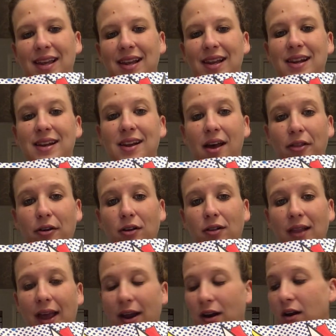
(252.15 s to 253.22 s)
another
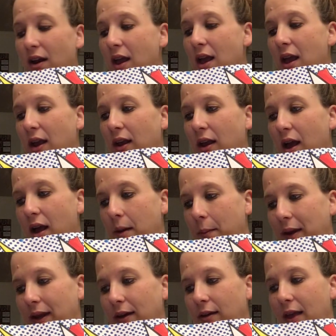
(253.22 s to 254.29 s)
layer
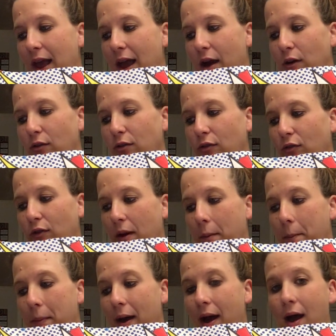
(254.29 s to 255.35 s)
coming out
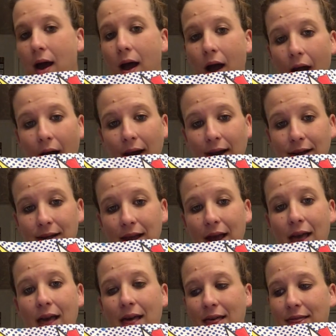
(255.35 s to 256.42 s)
from behind
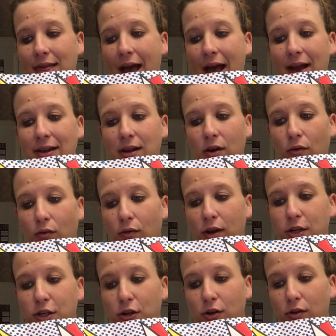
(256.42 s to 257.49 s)
that
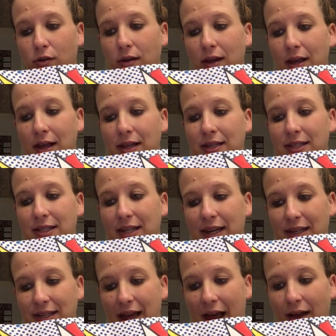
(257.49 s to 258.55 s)
original
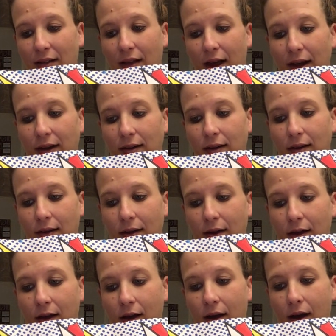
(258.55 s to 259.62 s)
zigzag line.
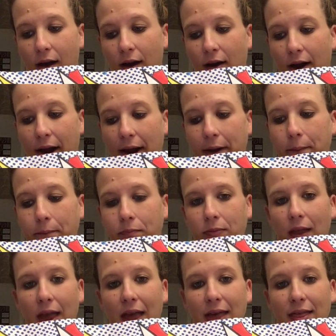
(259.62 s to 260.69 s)
All right,
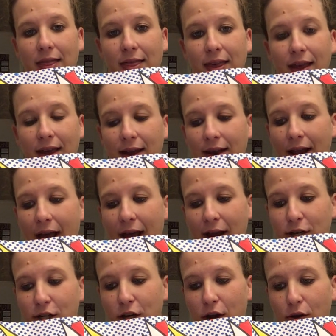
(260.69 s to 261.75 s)
then I
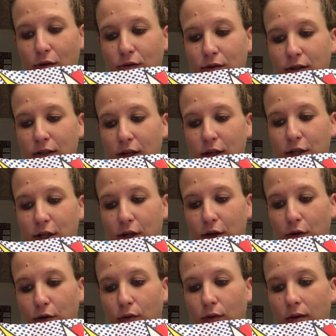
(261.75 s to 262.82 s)
chose to
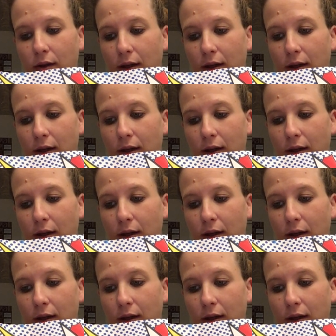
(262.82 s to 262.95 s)
do